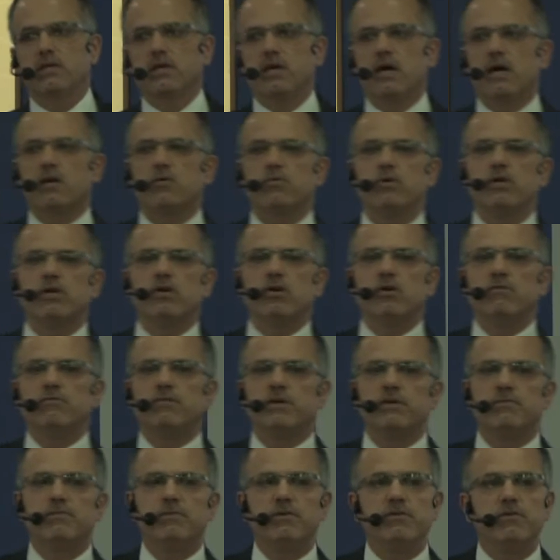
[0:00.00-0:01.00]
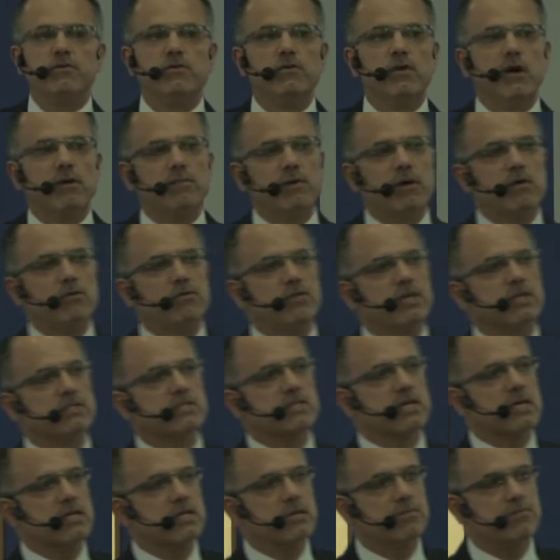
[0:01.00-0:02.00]
a quick overview about the
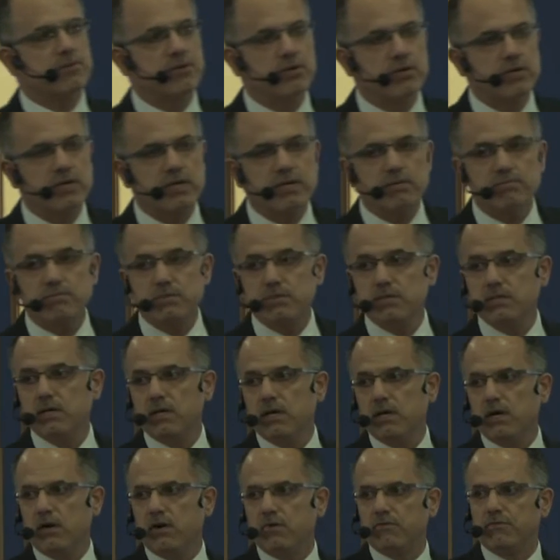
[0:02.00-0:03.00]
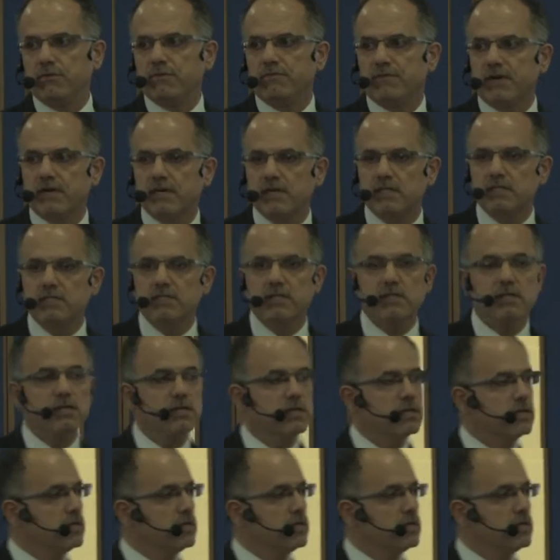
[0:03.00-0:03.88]
study programs of the faculty,